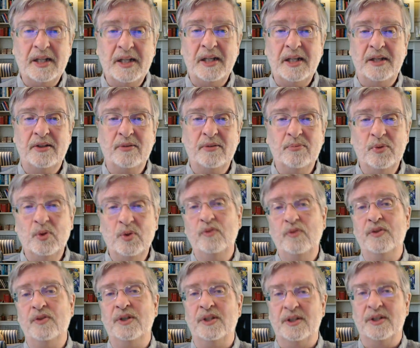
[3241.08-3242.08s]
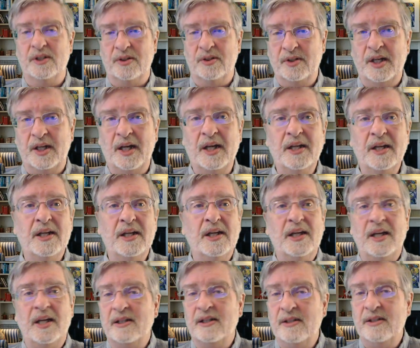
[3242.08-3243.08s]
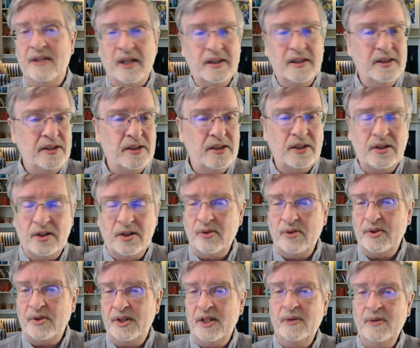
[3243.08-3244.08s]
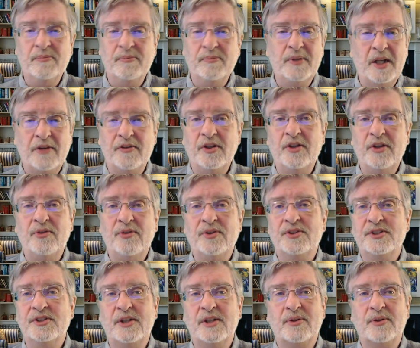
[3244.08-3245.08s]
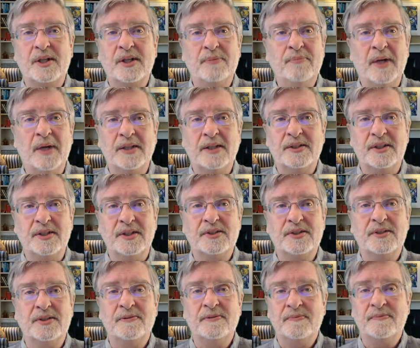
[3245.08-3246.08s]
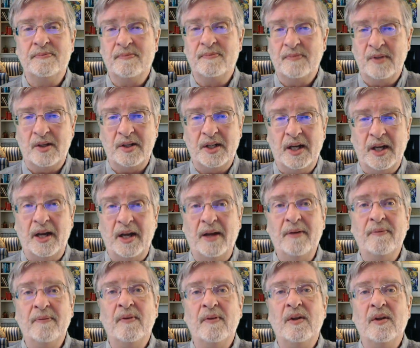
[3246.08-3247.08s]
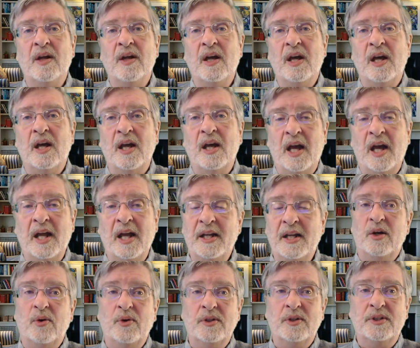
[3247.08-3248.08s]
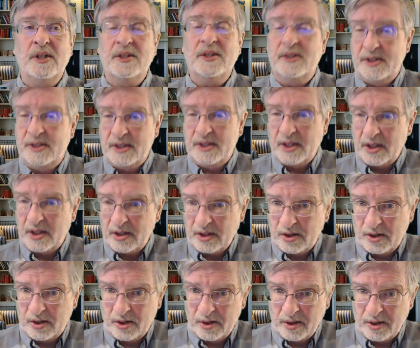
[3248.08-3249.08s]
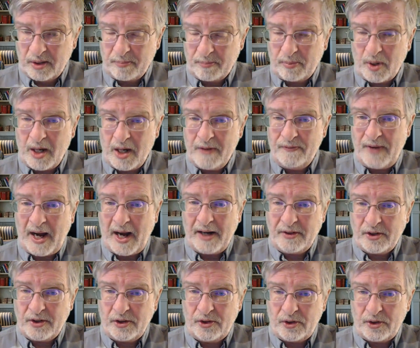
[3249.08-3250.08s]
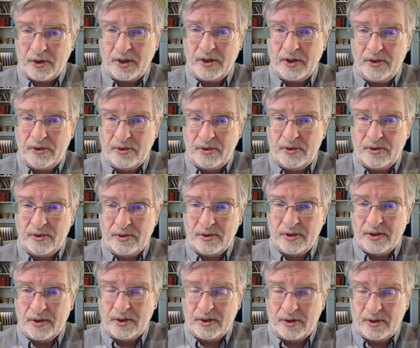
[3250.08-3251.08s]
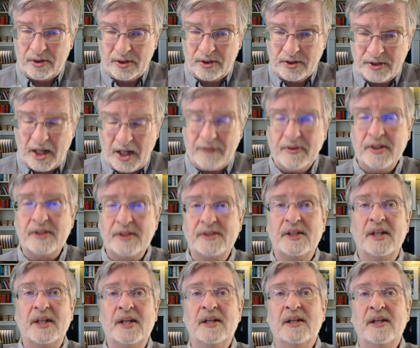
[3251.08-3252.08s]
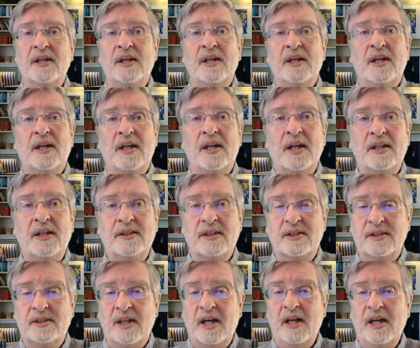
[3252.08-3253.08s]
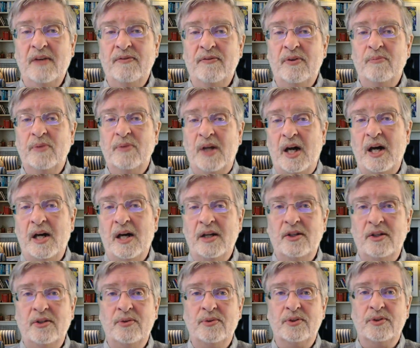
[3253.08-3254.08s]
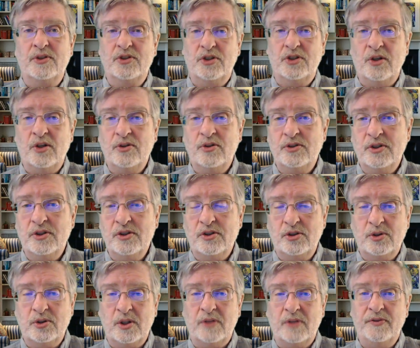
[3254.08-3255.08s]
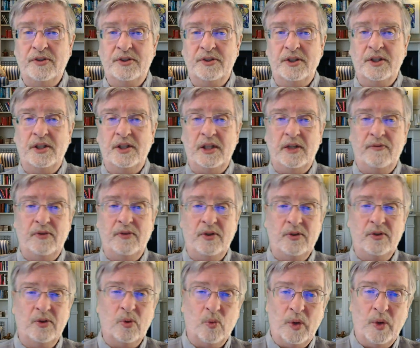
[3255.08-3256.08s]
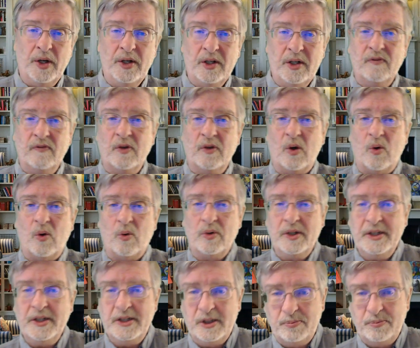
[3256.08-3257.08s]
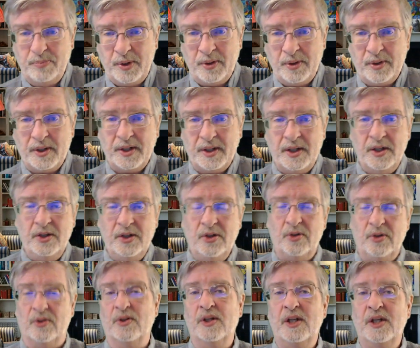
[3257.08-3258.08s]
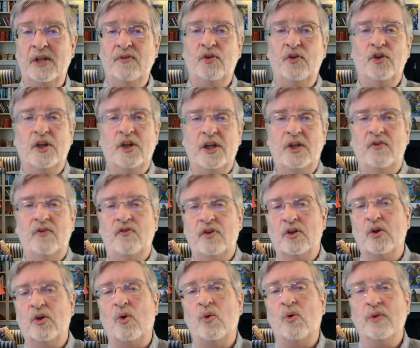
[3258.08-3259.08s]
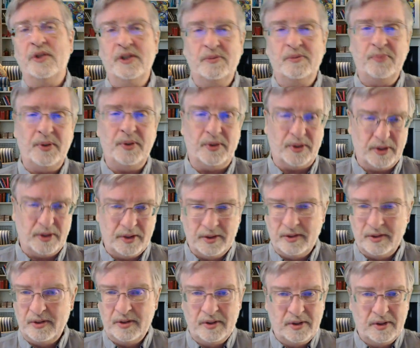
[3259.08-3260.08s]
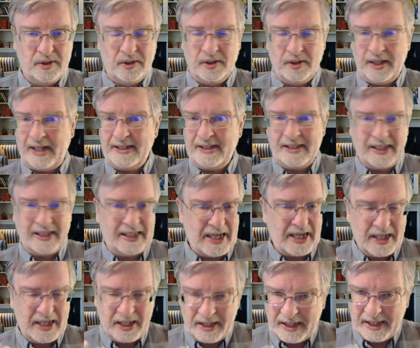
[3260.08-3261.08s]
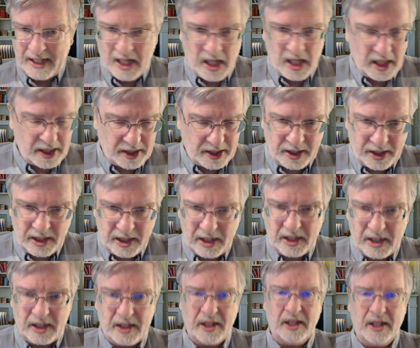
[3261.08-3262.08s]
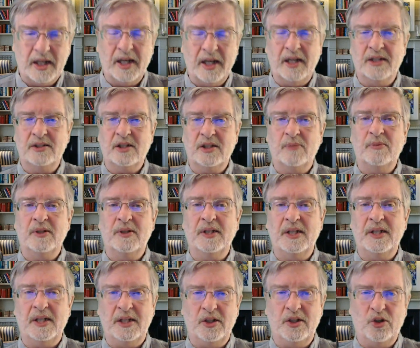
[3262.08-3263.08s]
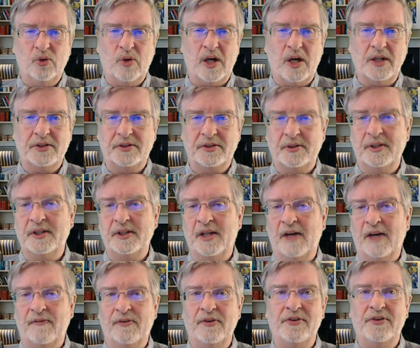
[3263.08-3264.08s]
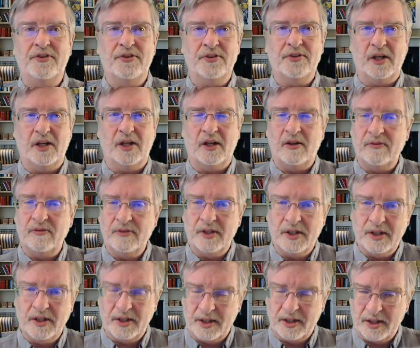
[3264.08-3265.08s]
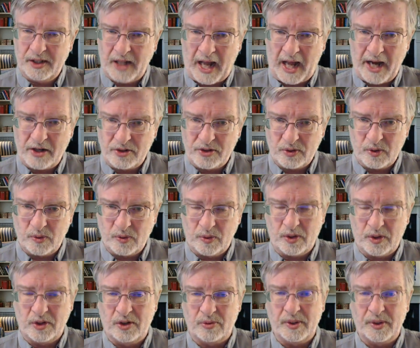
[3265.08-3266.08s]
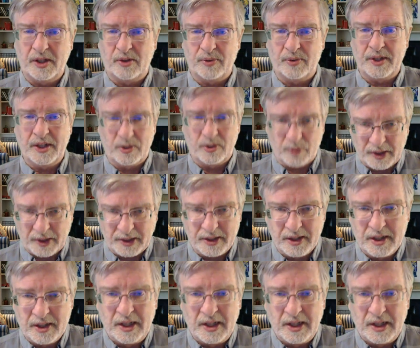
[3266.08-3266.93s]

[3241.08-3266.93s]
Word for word: He is moving, okay? It has nothing to do with Him giving you a secret message, okay? And since the prime factor 37 is in it, it's a sign from God to his chosen servants to give you the wind of the Holy Spirit in you, to give you the gift of the Holy Spirit. That's the kind of the idea and some of the nuanced definitions of the actual word 333.